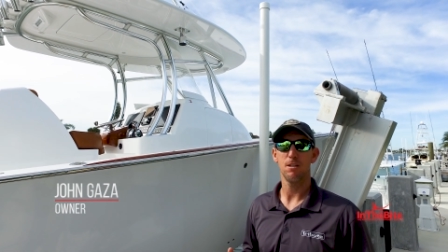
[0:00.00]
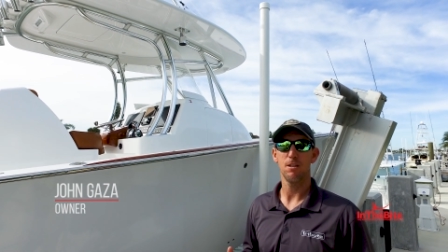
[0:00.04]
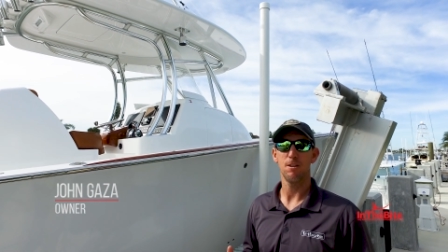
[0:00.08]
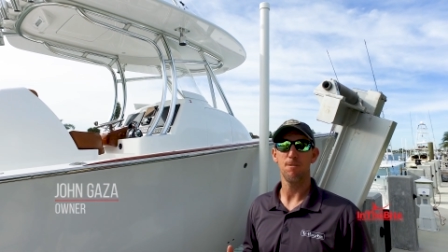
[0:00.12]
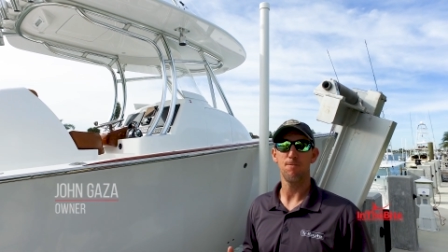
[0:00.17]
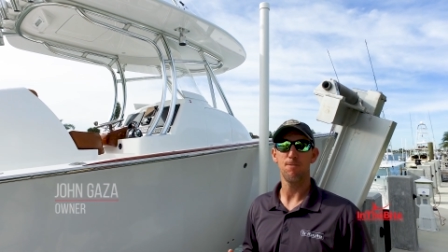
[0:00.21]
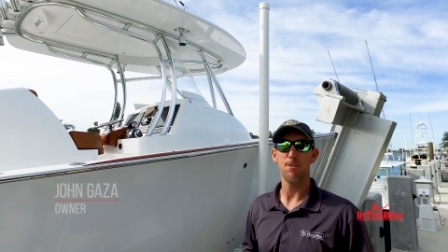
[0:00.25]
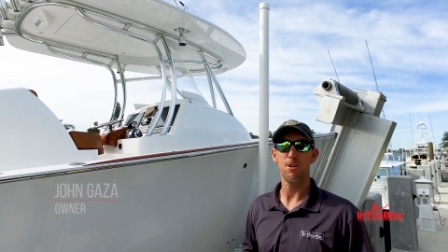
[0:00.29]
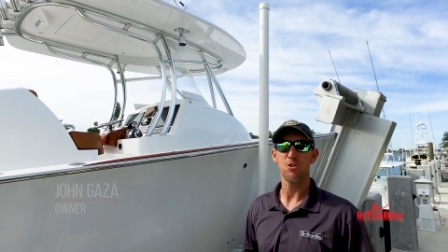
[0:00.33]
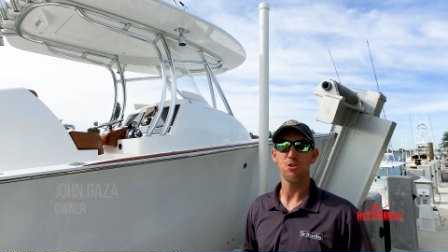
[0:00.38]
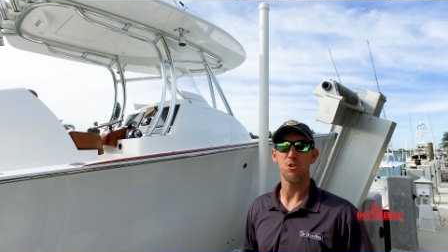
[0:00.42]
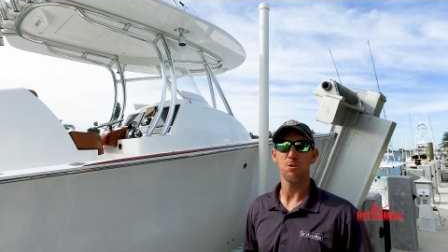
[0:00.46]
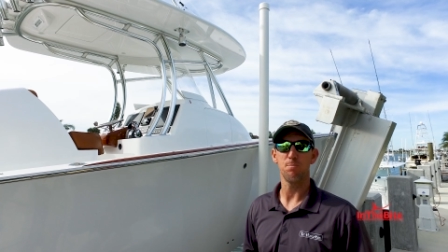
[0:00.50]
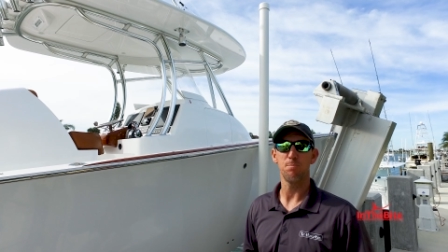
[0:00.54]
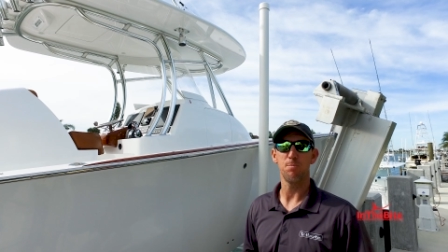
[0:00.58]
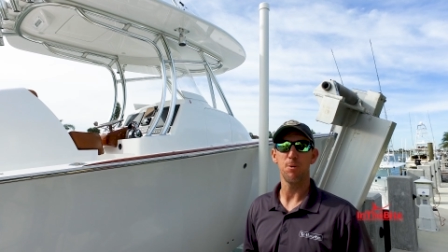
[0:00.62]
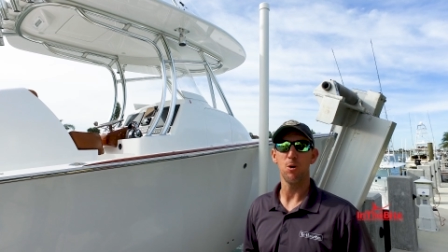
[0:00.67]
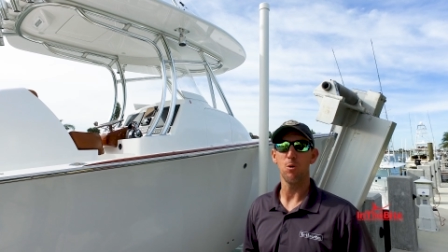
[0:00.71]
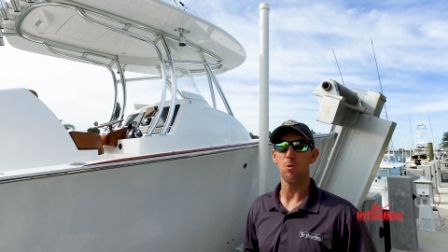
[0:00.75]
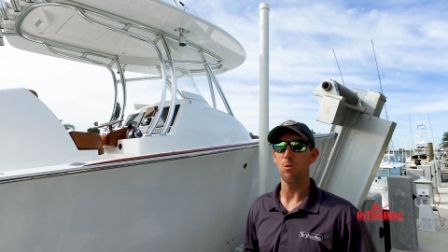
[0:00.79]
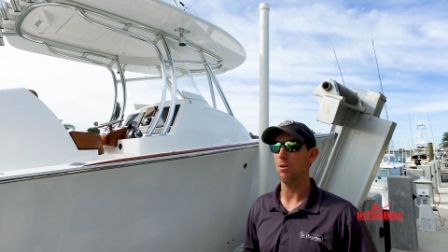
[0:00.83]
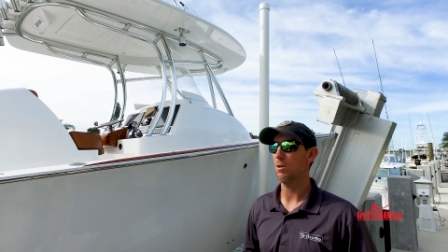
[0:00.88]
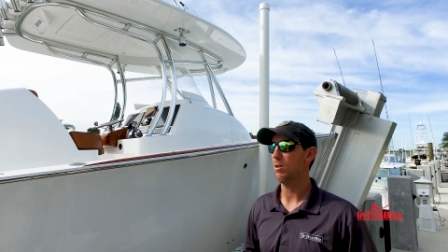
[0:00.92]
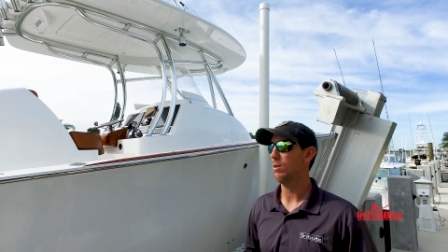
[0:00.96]
efficient
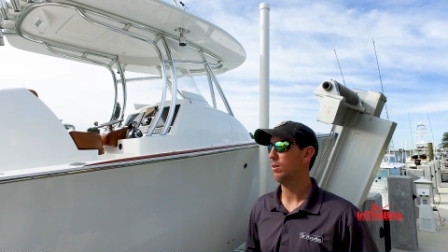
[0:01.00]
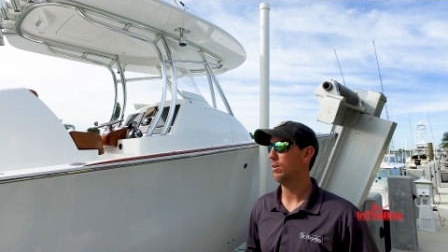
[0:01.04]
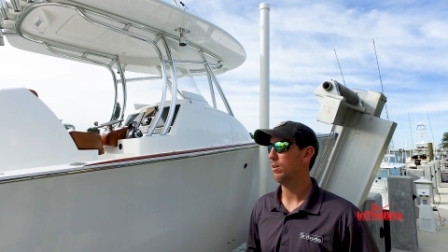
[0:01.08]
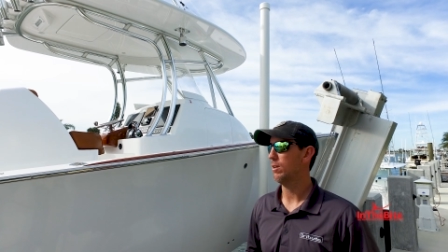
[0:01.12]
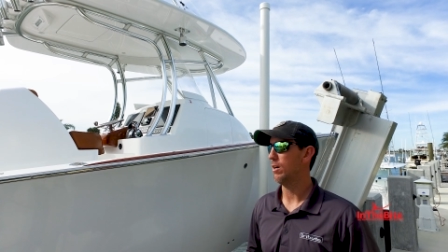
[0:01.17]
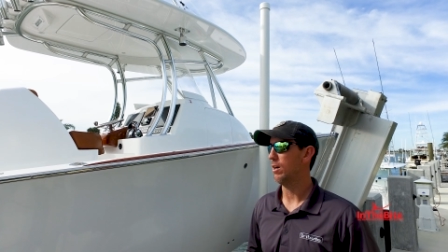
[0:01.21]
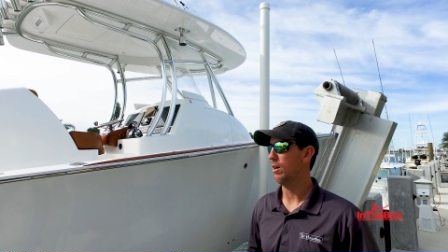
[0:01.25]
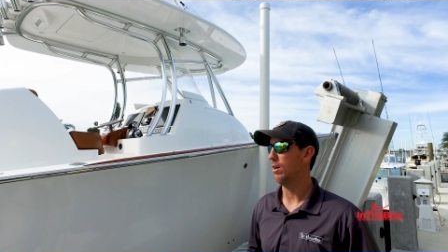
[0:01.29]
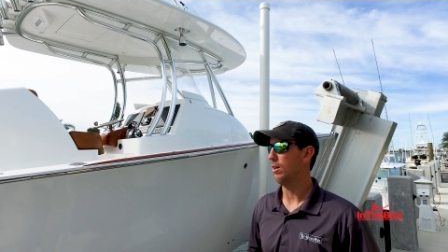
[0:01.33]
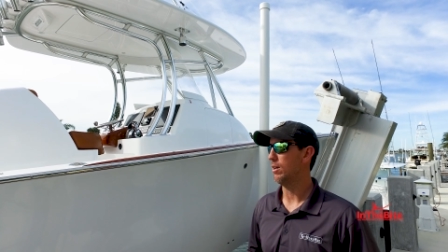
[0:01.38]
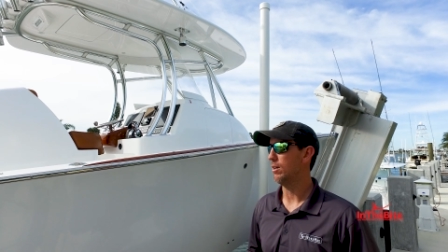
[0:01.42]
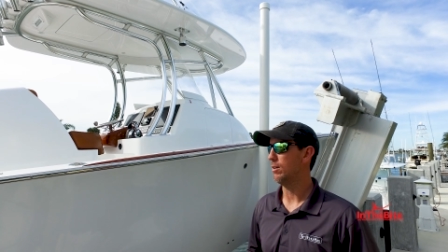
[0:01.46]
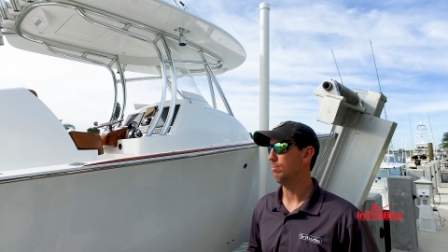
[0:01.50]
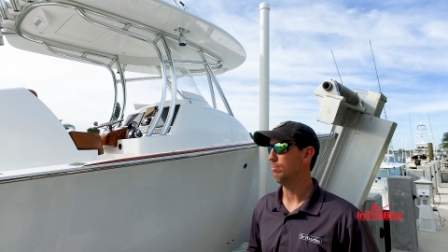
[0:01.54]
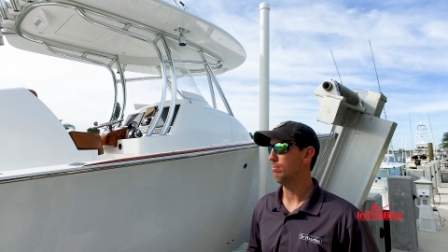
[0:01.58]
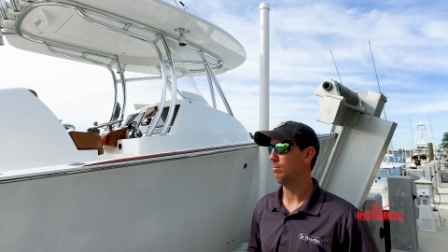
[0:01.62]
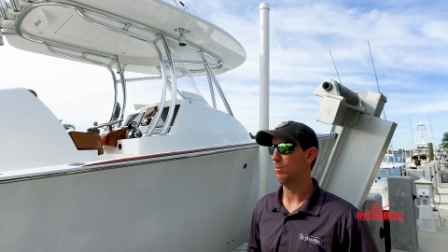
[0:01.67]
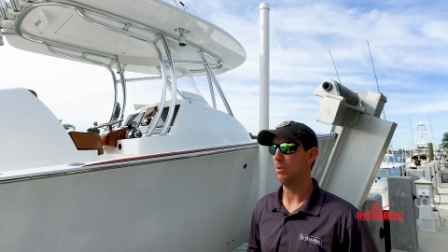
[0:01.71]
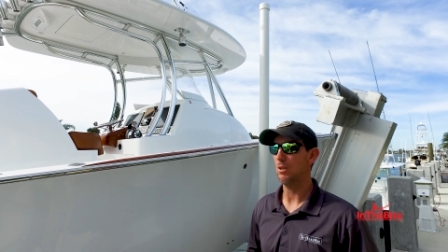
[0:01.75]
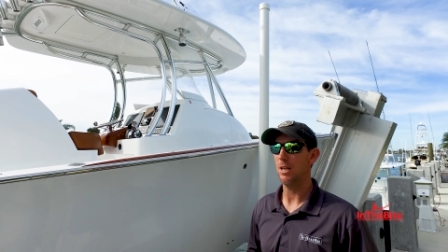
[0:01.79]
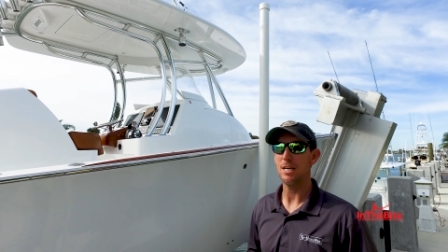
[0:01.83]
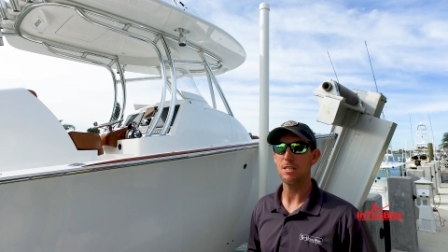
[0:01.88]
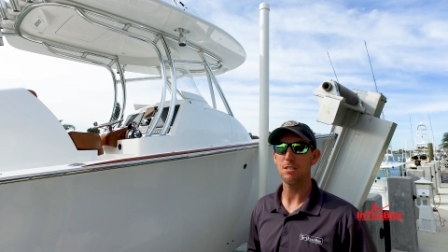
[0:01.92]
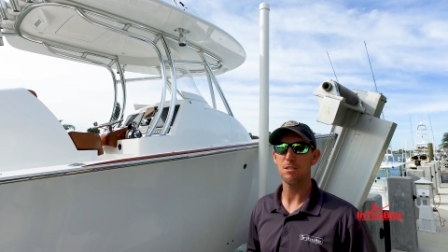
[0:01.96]
boat. Um,
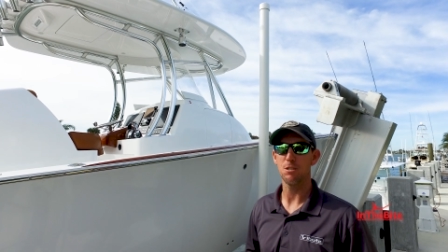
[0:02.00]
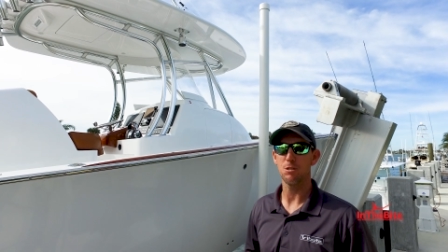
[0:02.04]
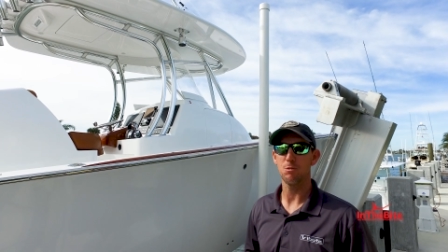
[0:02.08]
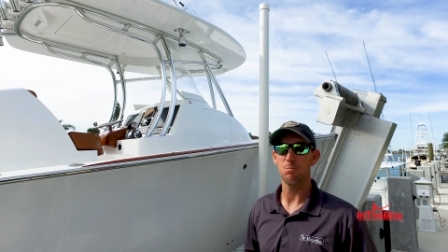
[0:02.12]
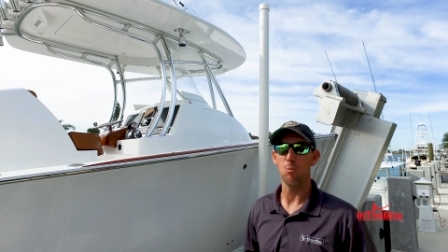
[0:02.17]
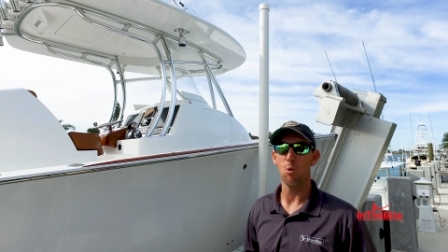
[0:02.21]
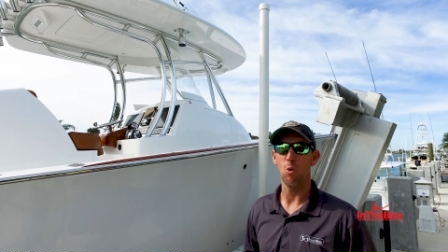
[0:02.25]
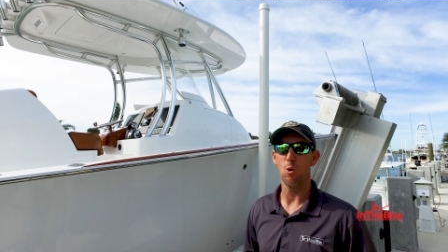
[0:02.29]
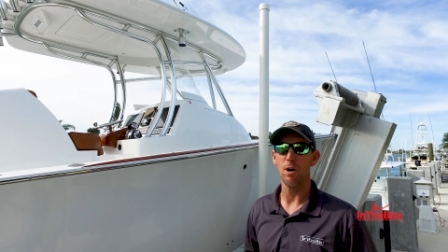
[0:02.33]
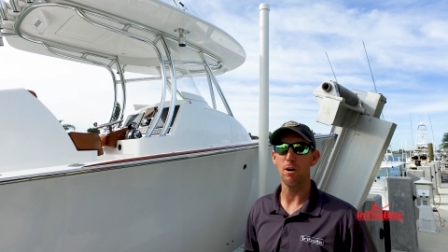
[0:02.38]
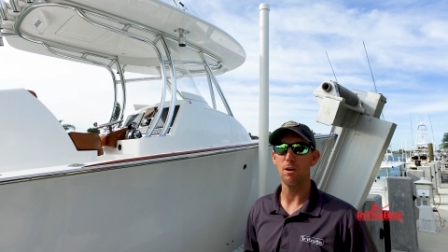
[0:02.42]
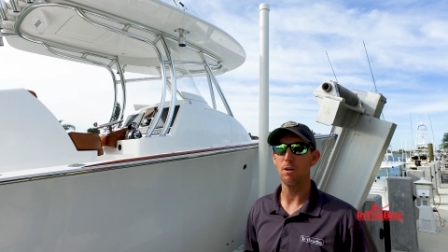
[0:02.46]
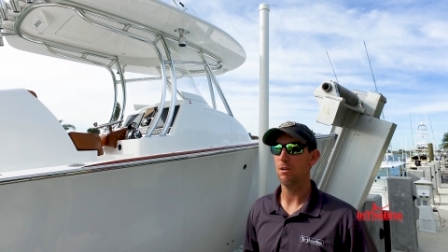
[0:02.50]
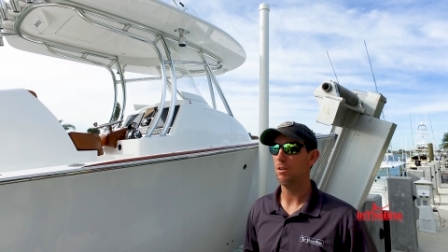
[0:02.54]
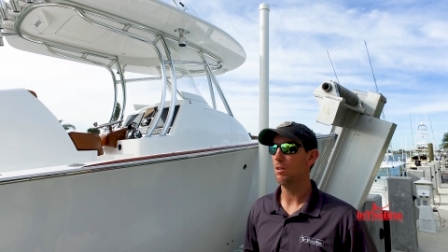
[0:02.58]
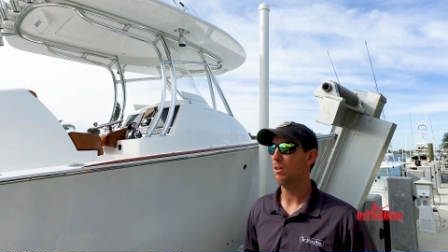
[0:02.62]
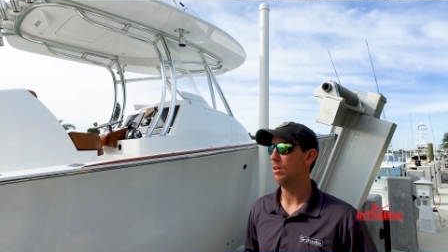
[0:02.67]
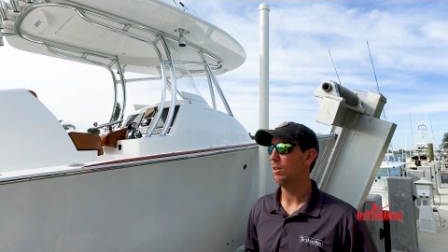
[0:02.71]
less is more.